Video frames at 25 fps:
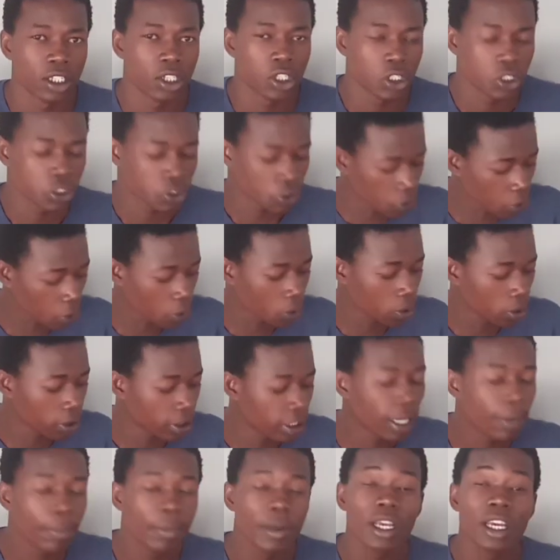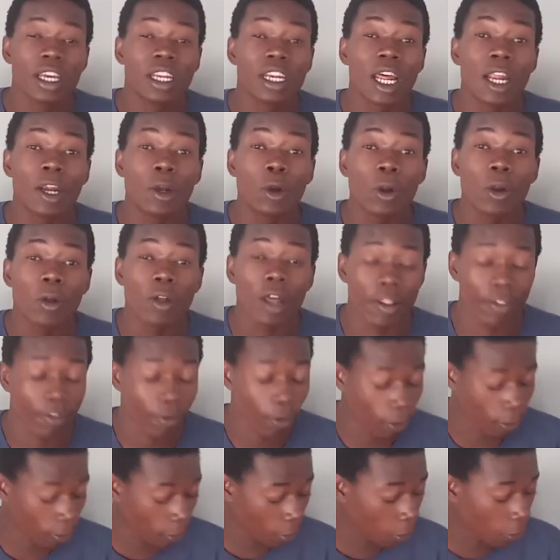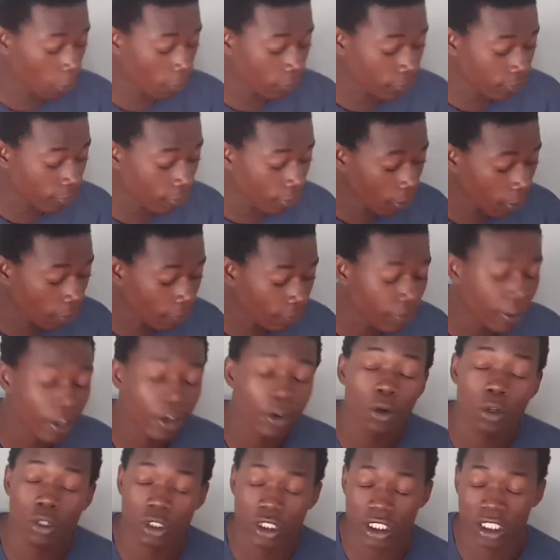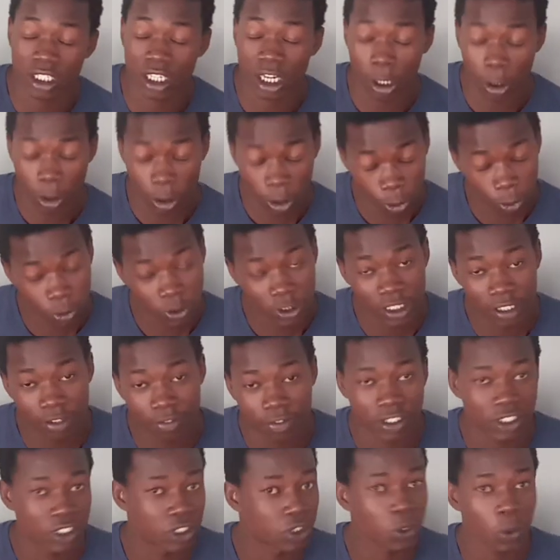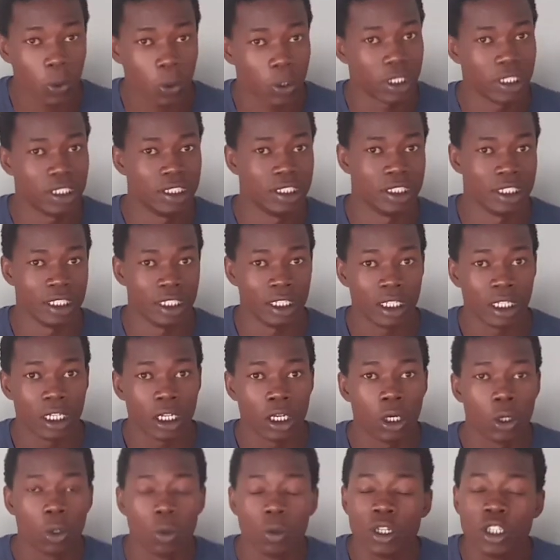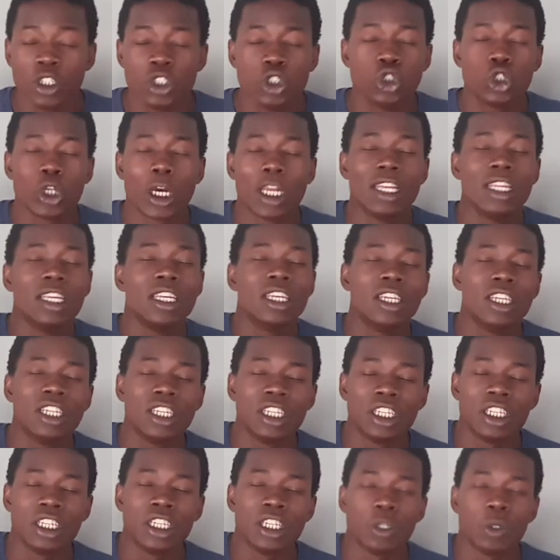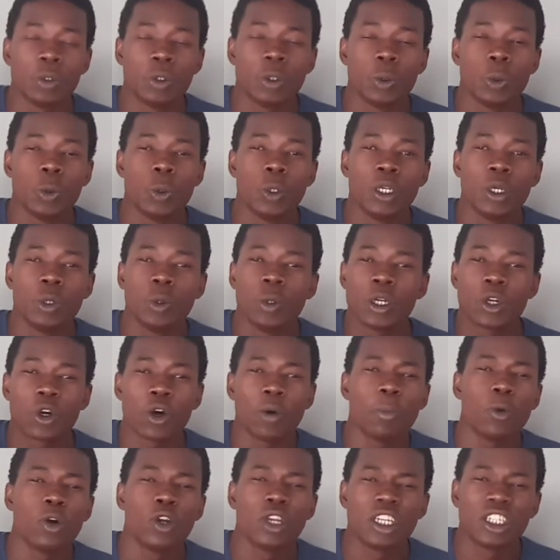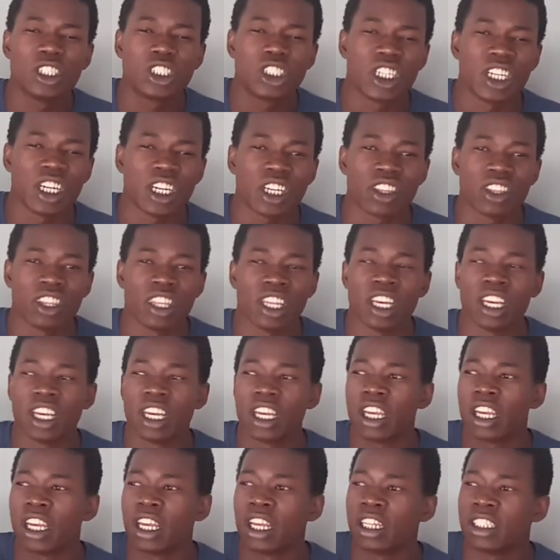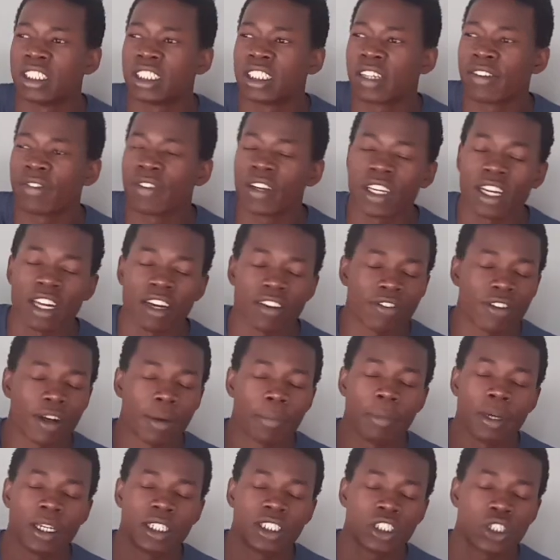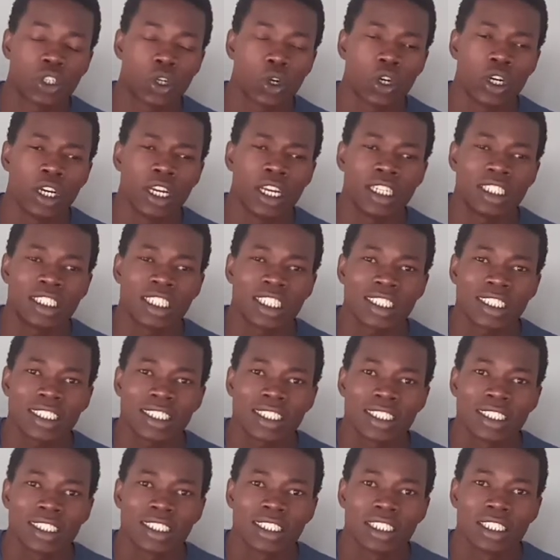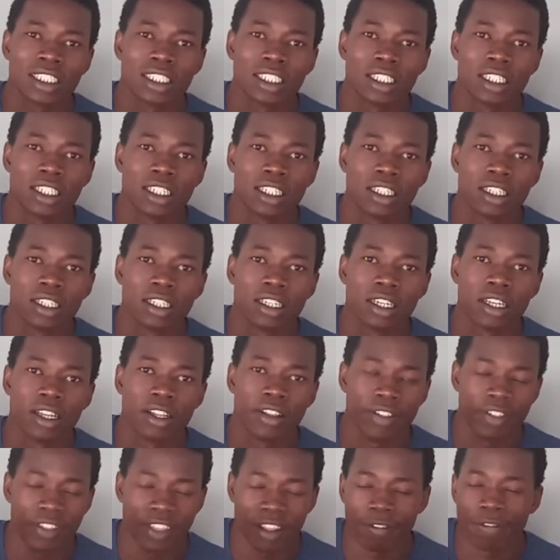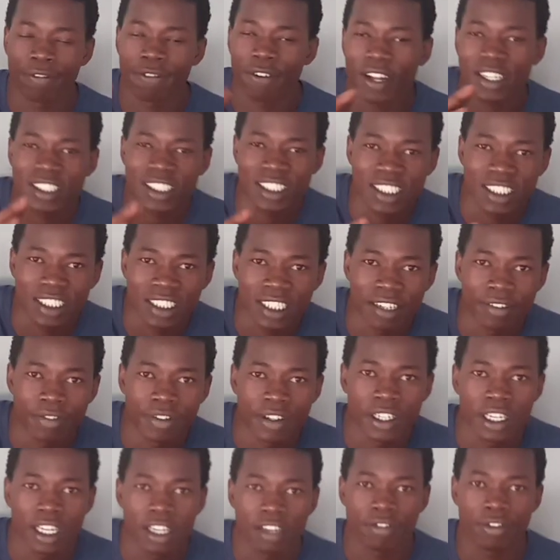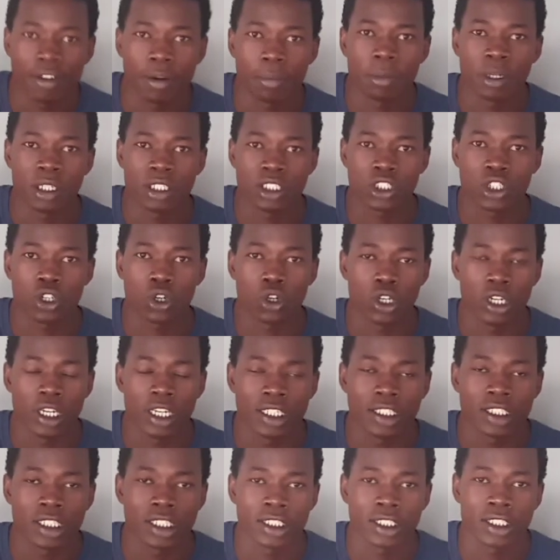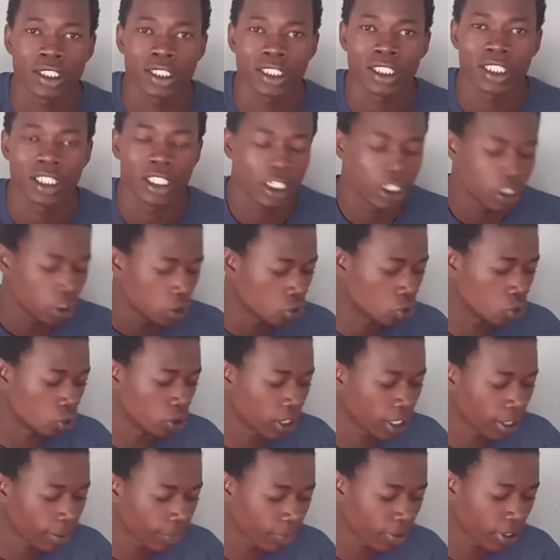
So naming in of the notes in an octave is so easy. We commonly take the 7 alphabetical letters, the first 7 alphabetical letters, to name